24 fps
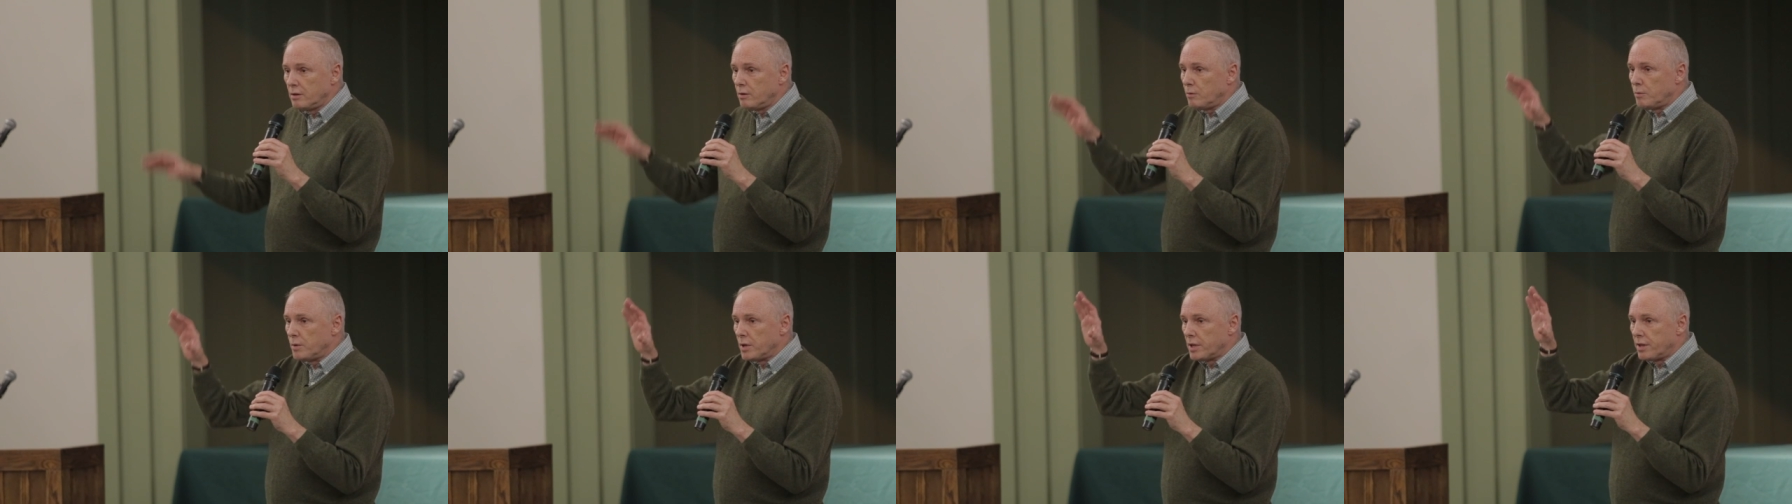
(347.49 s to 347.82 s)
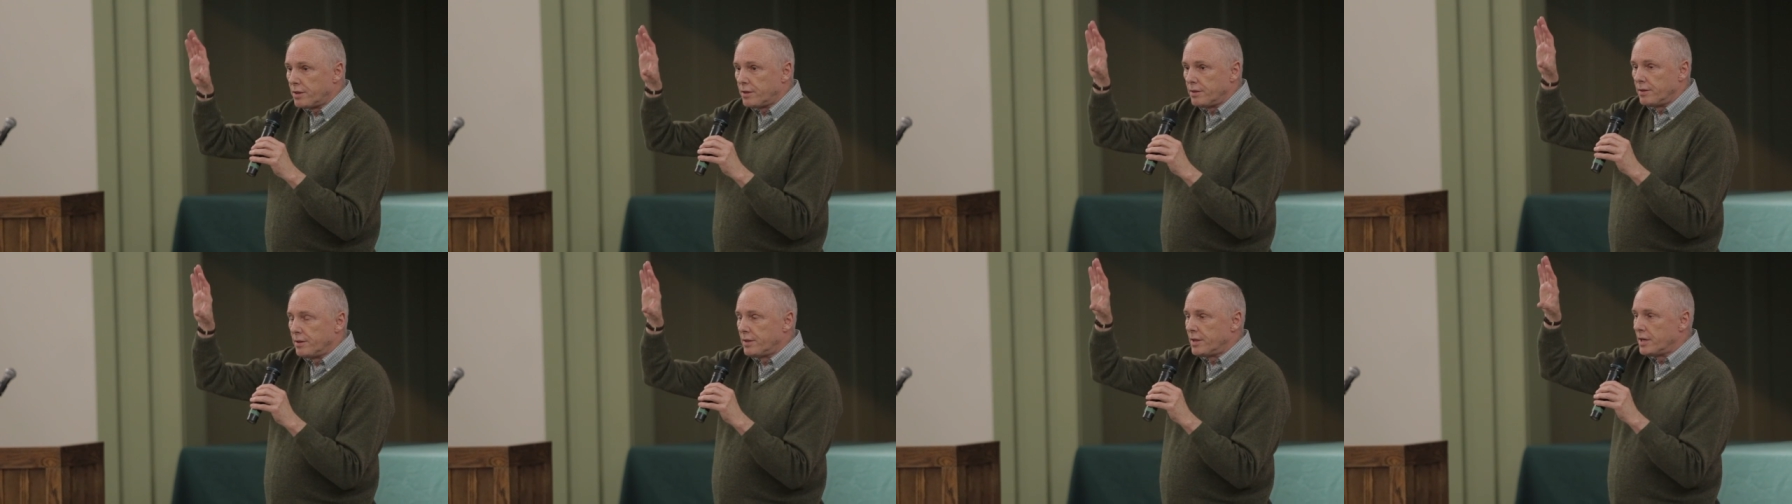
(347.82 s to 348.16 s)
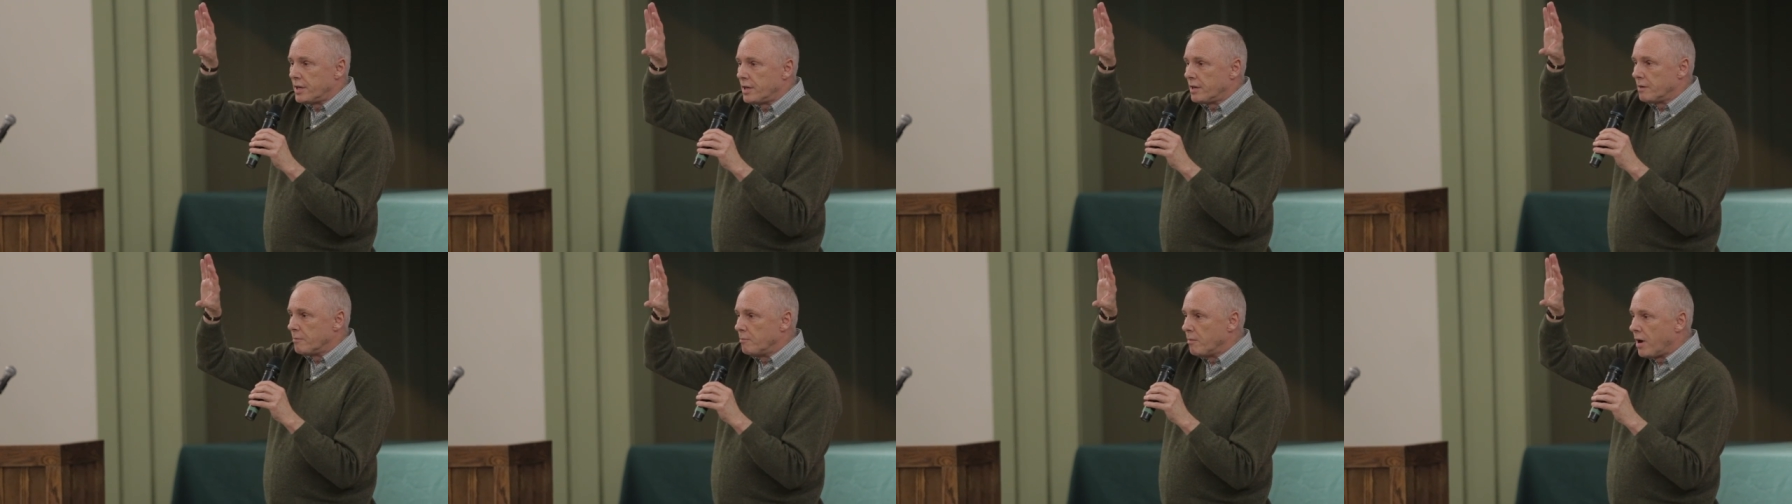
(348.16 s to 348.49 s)
with
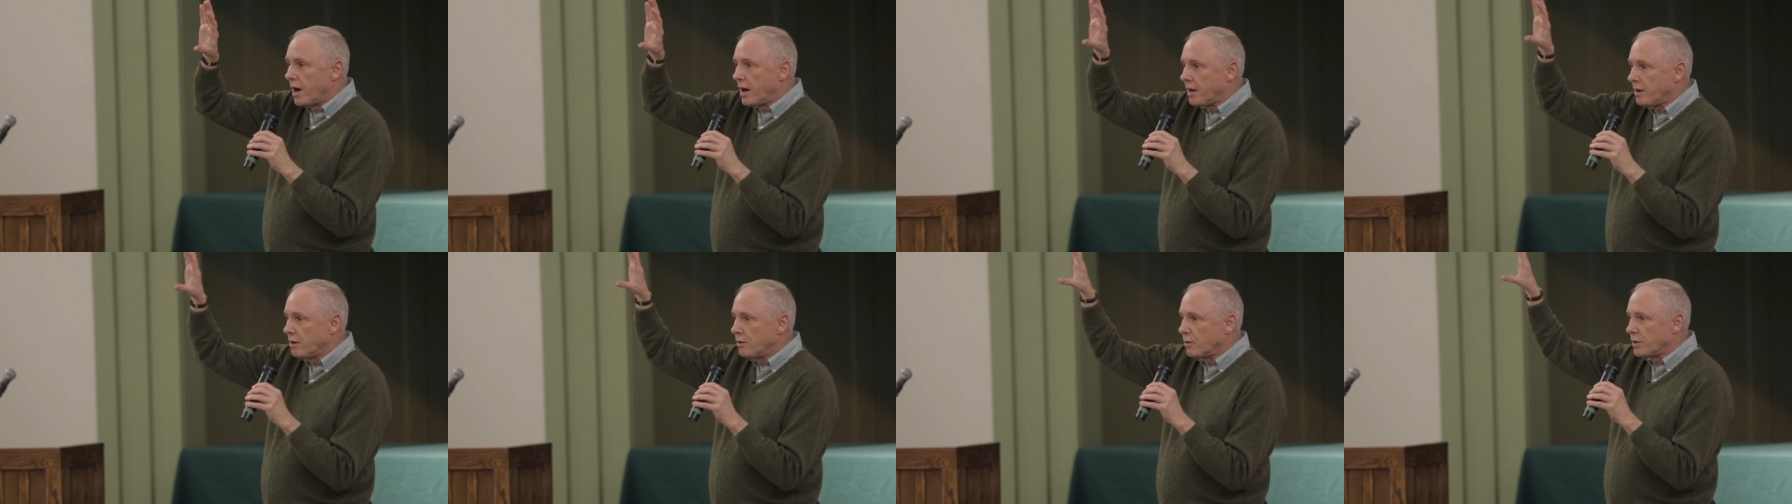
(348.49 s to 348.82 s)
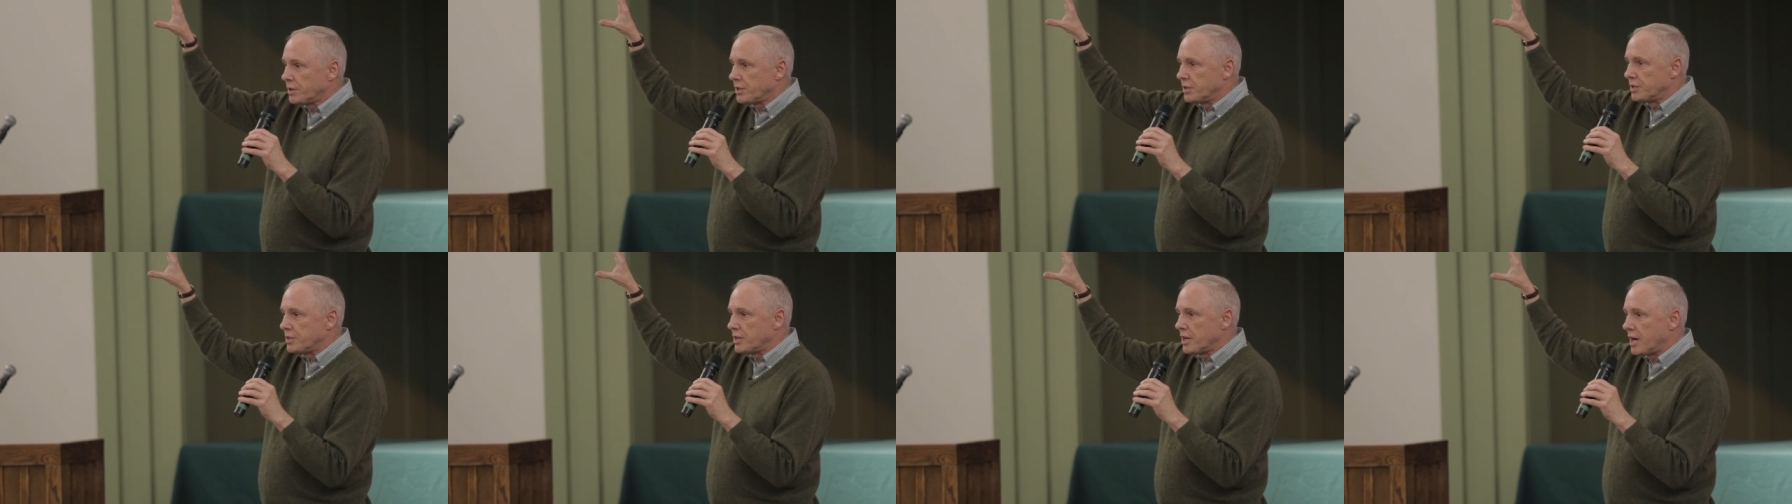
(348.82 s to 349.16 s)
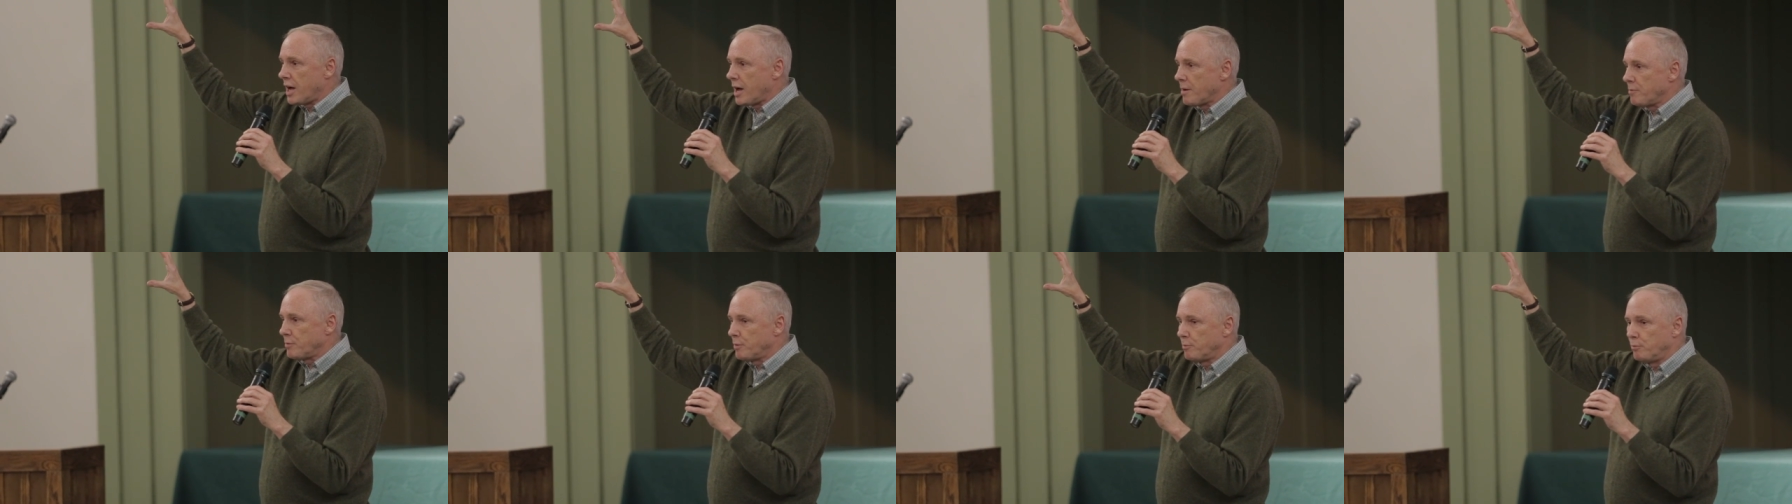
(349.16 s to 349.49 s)
the motto at the
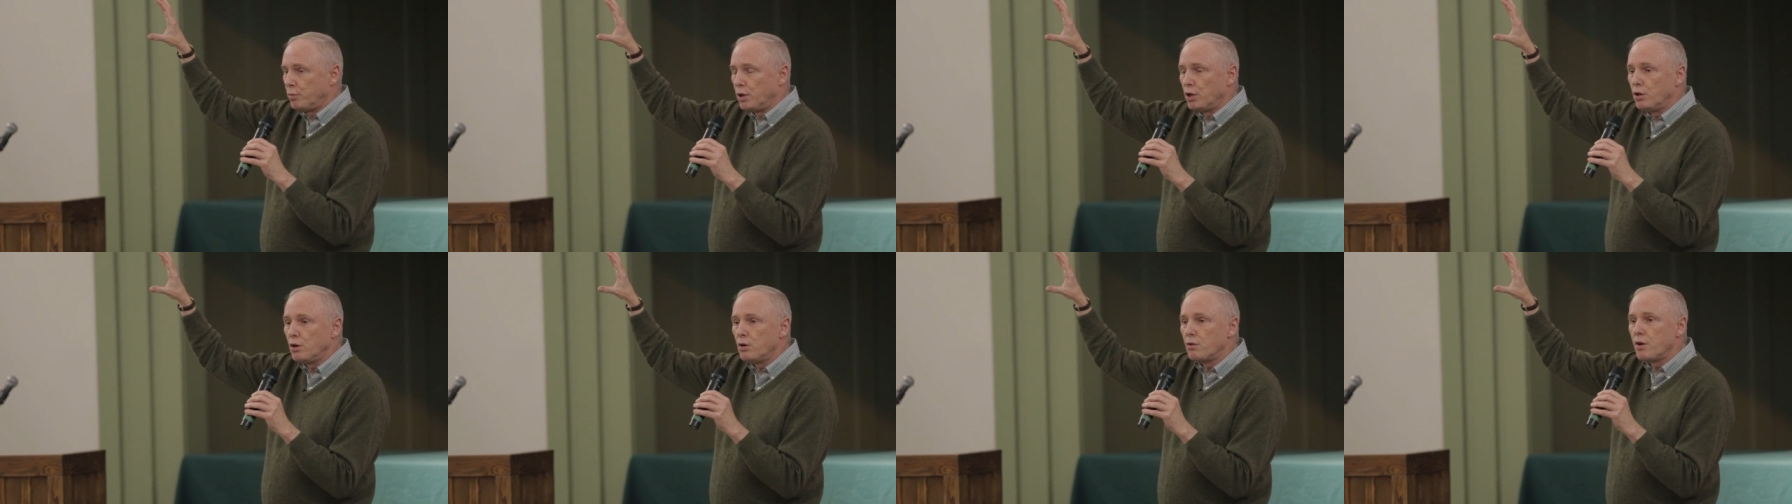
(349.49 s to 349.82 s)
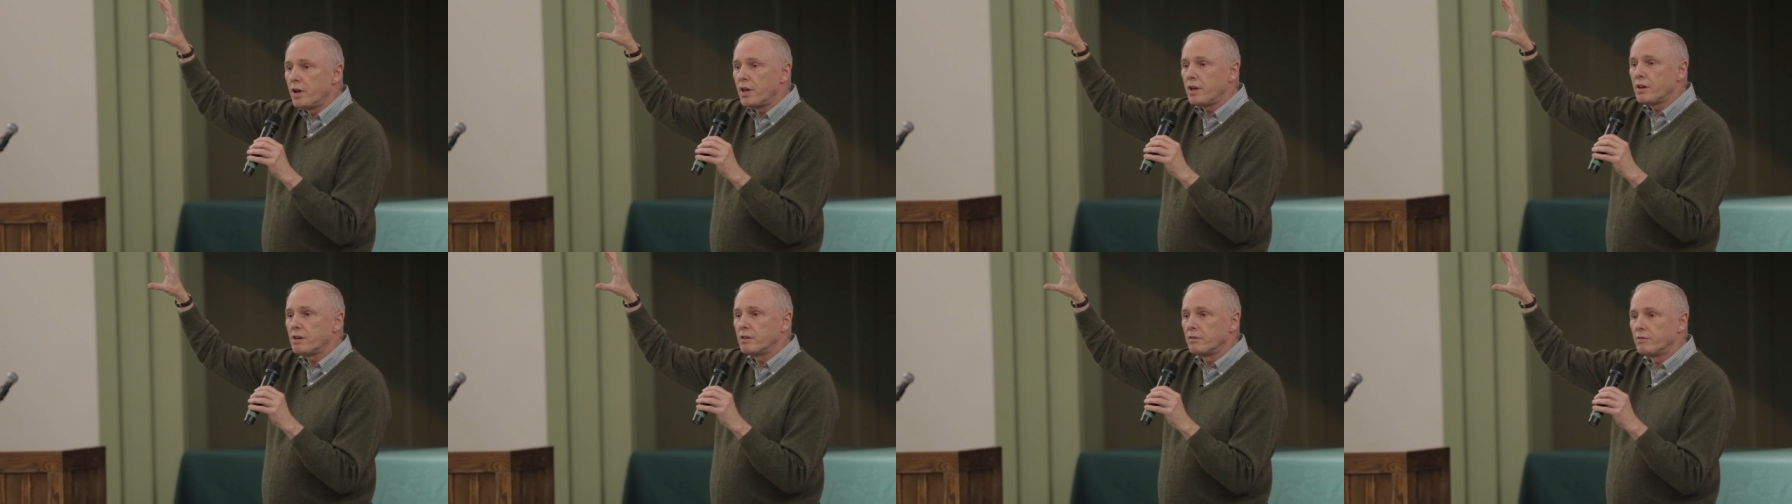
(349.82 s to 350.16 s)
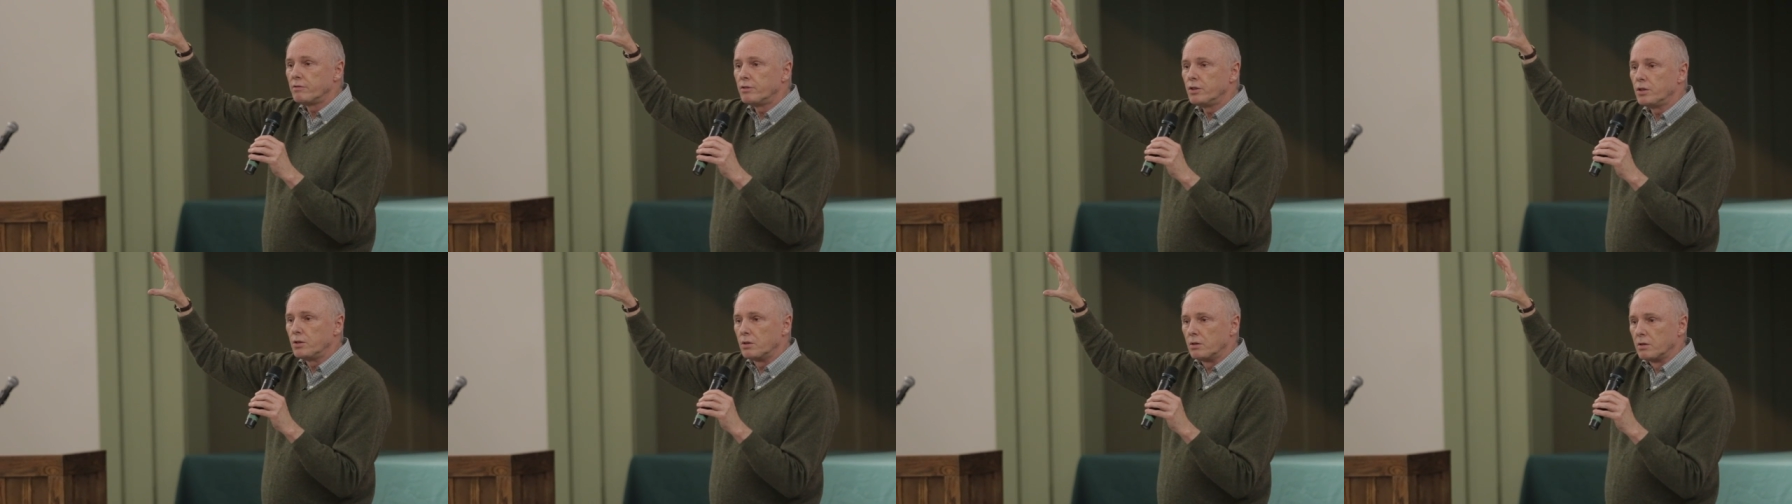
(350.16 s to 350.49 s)
top, Plus est
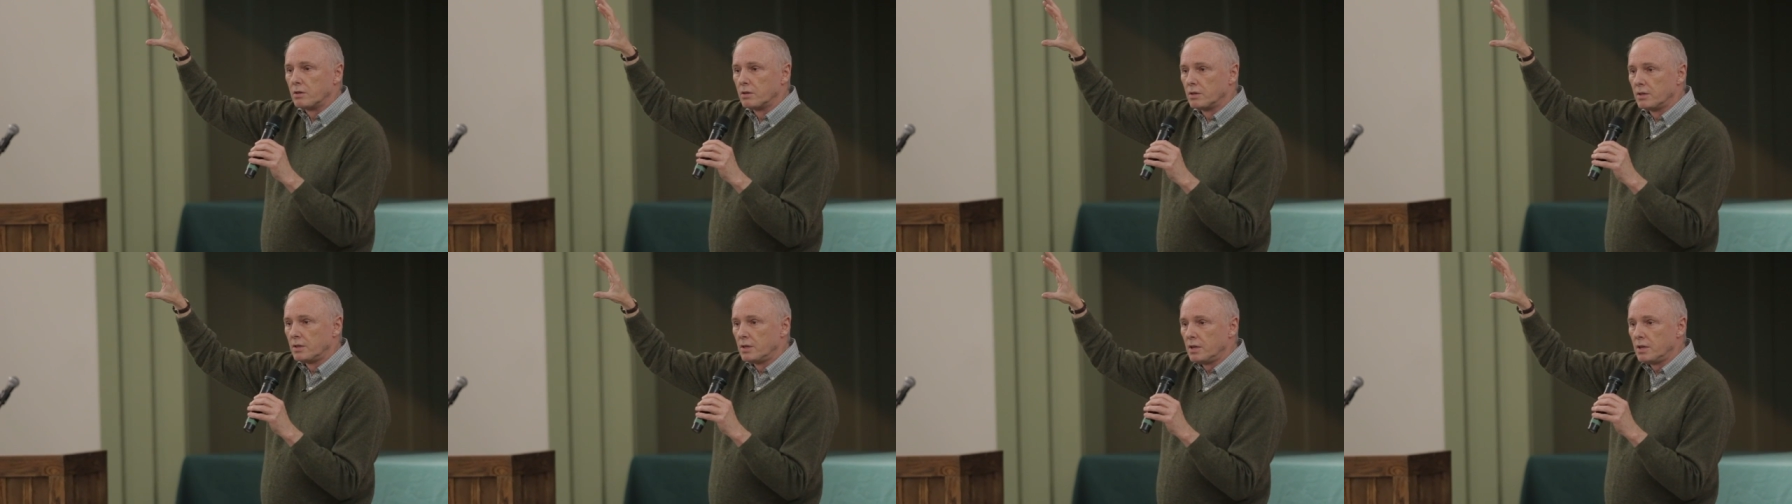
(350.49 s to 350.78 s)
en vous,